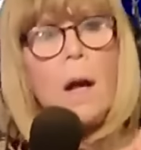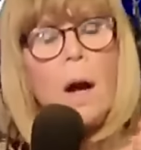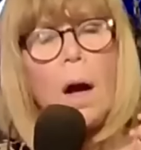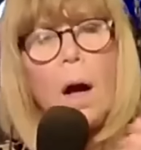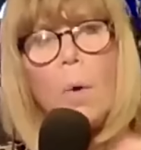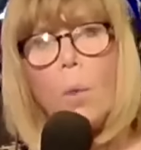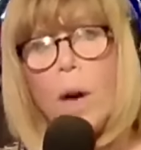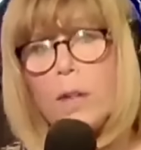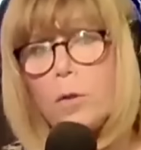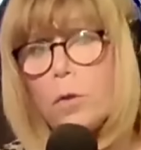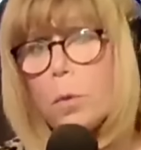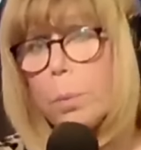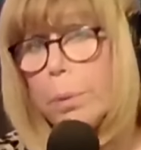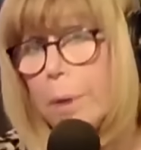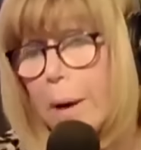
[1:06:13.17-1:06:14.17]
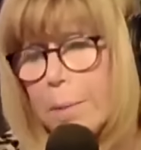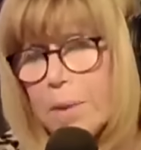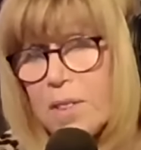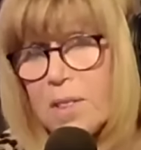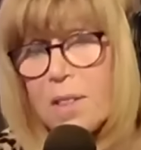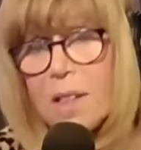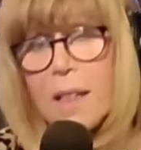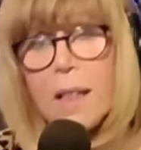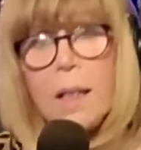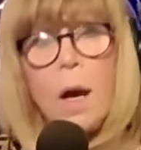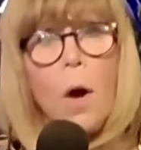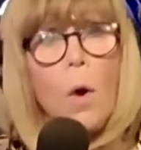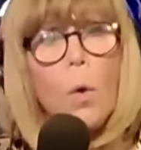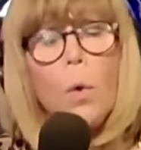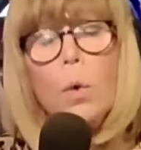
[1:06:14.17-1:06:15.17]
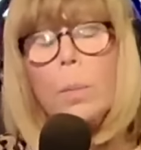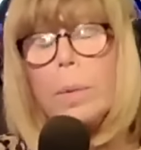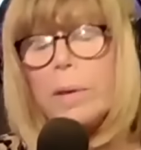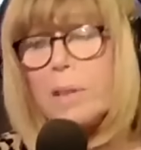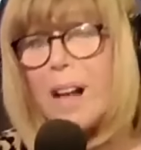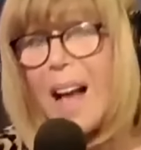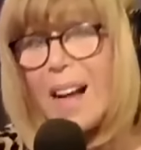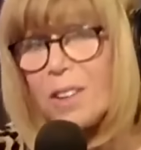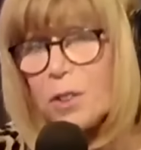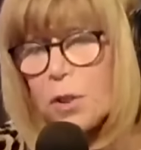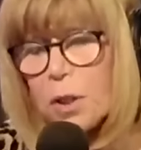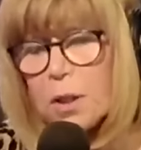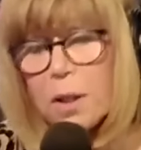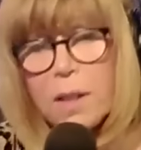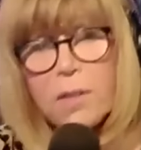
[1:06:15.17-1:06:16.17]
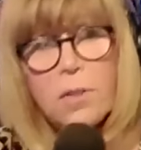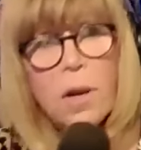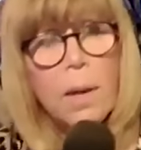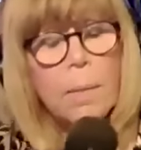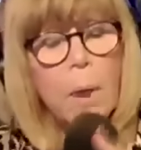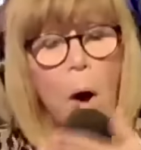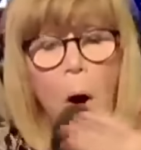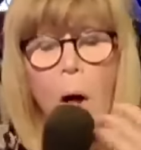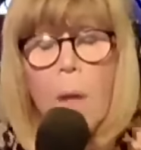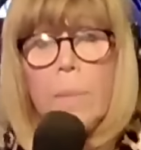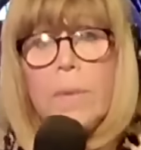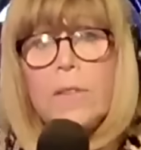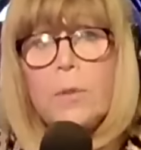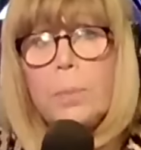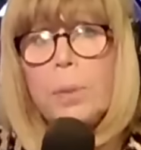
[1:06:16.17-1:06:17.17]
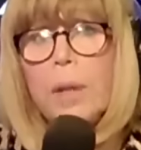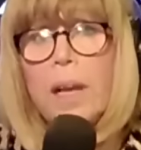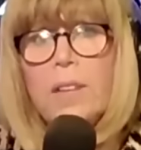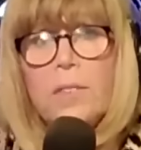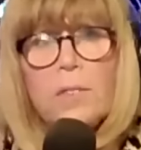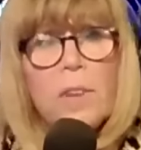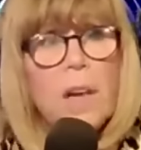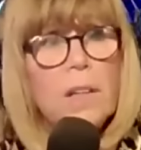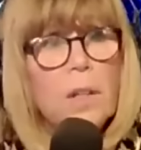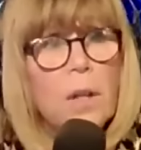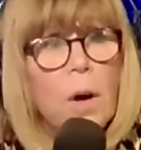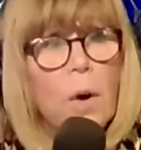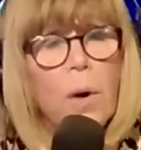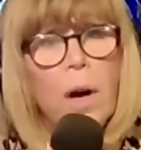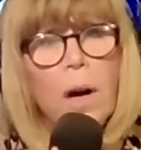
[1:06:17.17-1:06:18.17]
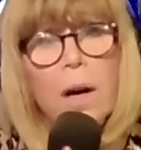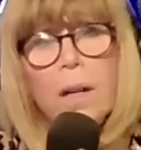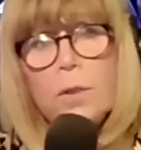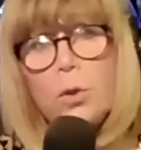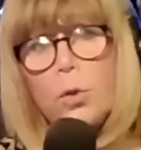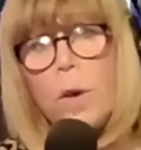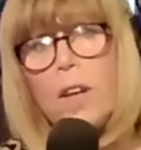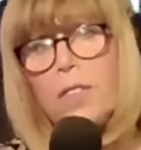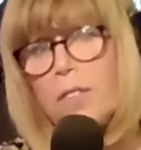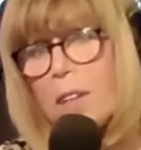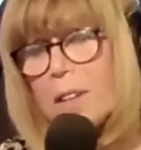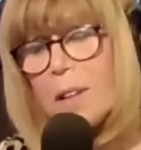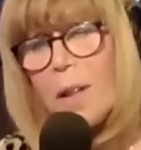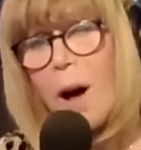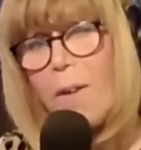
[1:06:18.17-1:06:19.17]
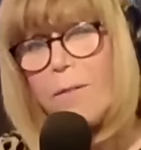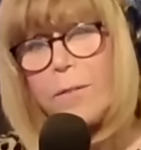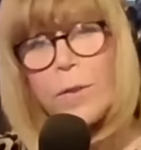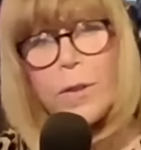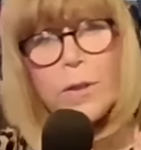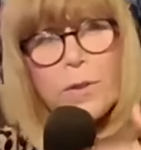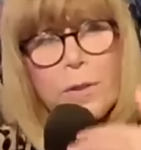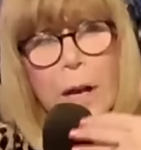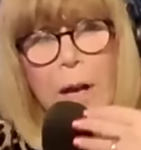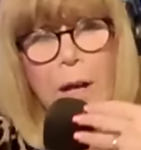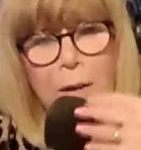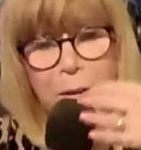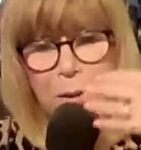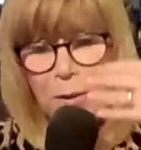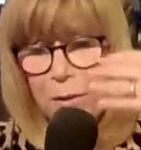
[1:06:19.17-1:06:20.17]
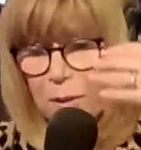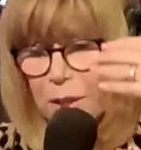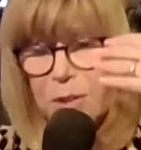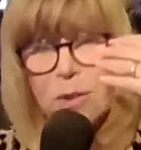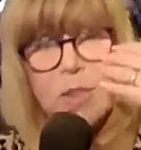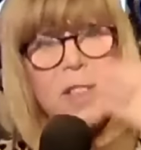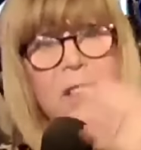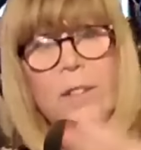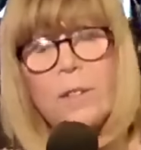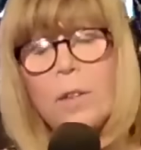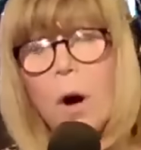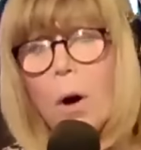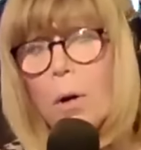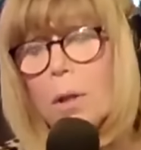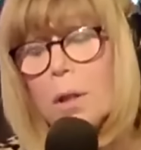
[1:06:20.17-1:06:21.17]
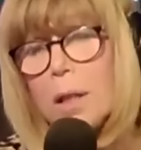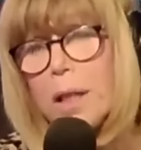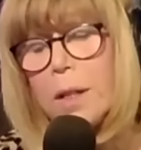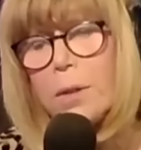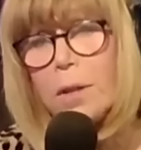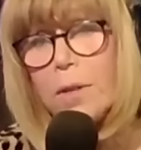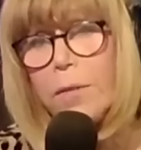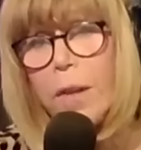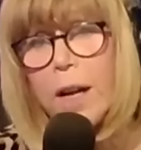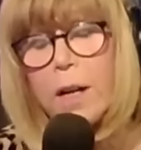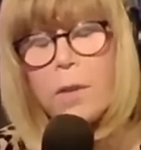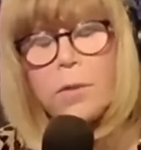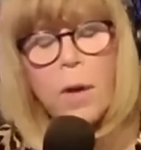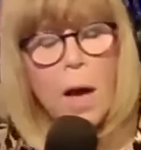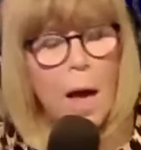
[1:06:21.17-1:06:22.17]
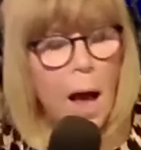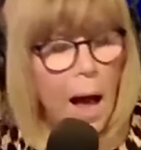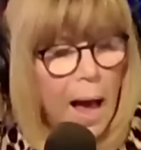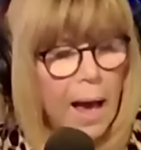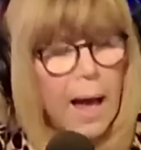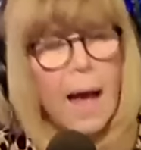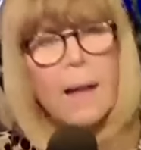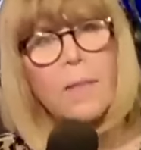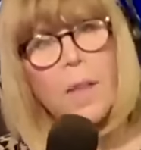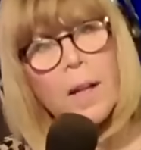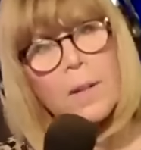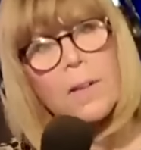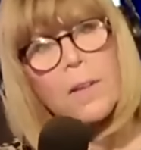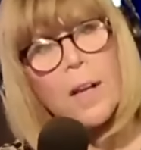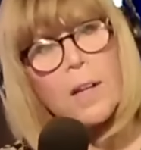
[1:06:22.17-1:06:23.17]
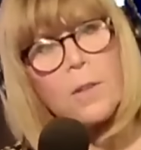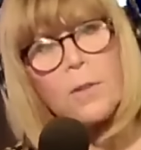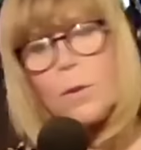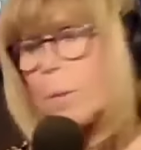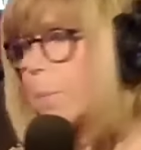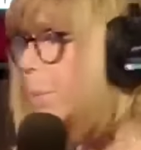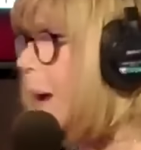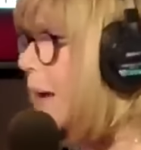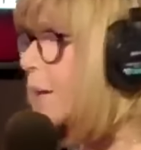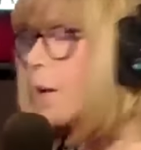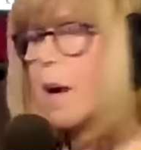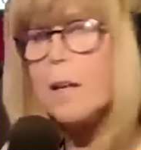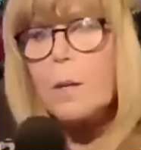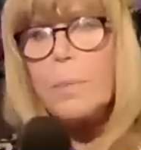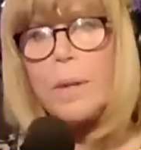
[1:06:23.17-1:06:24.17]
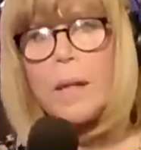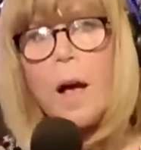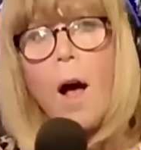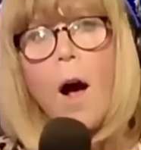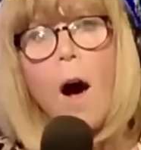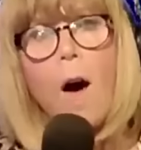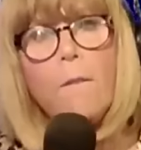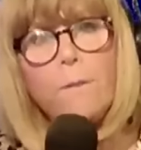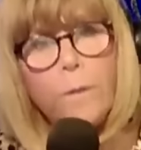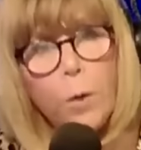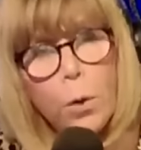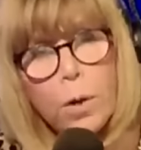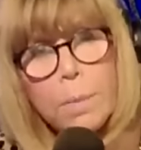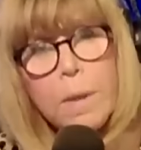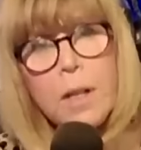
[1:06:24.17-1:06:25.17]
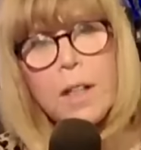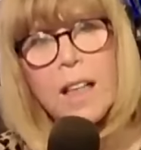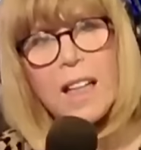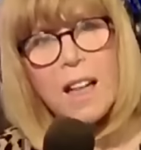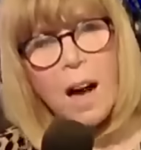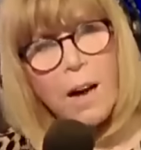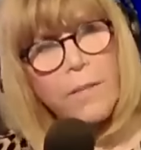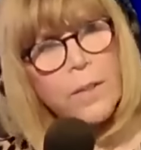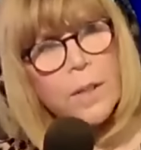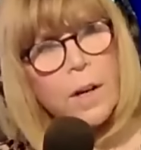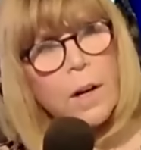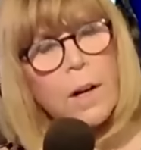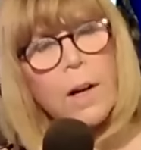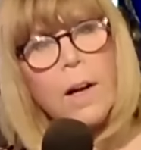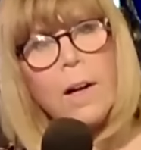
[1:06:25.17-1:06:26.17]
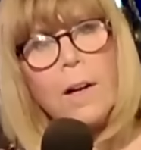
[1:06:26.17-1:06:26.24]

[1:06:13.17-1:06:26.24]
white supremacy, uber nationalism, all misplaced, a trust and love for this dear cult leader of theirs. And then there's Mike Huckabee, a former governor